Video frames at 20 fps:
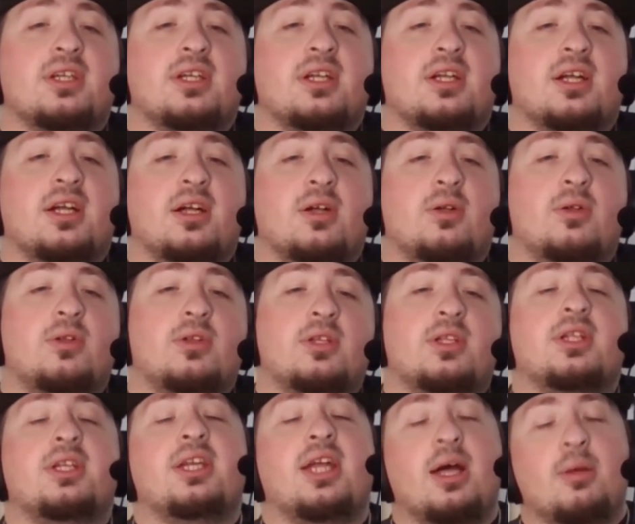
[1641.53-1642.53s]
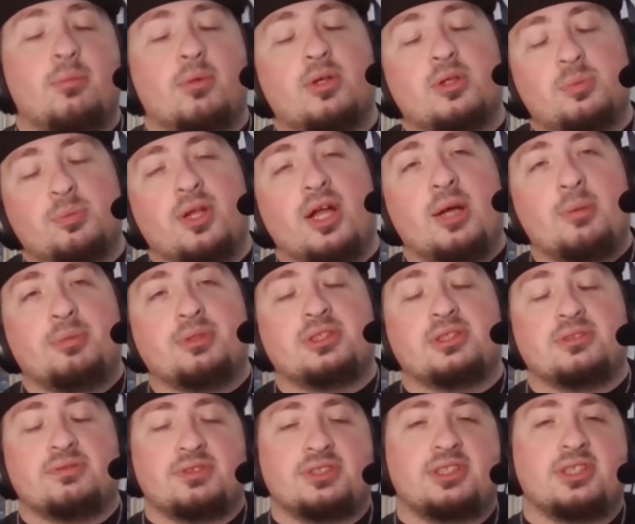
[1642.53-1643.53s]
not multiple copies of a
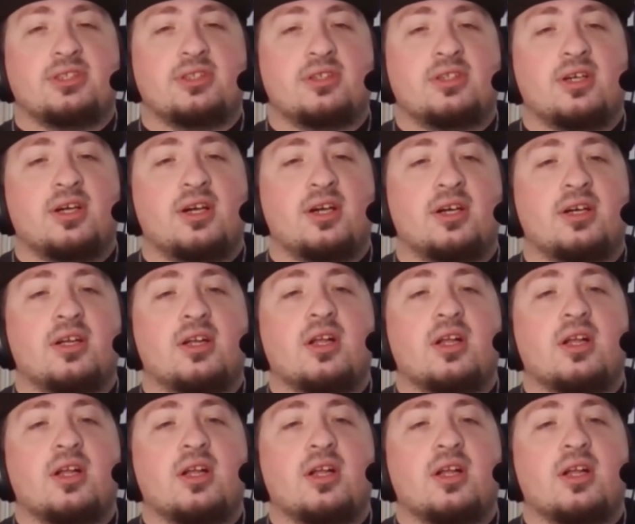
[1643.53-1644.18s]
single card,